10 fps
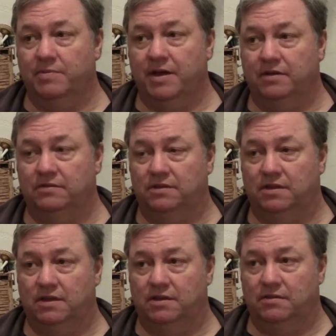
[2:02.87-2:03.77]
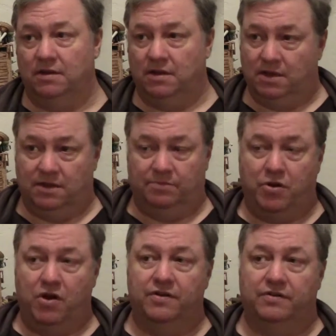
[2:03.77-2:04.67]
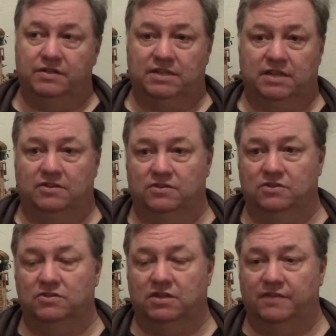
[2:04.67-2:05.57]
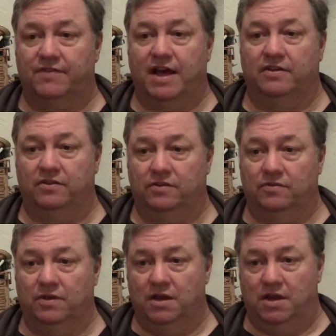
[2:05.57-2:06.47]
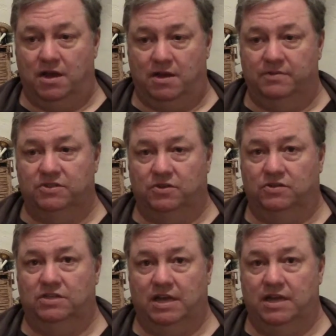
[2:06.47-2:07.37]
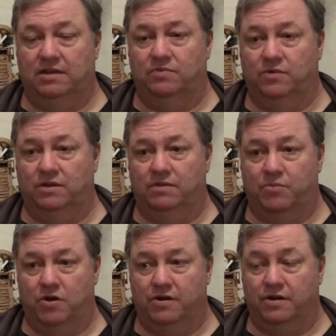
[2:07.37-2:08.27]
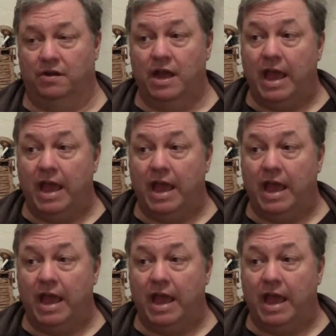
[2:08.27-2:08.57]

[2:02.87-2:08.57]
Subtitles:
about the barter is that there's usually a value associated with barter.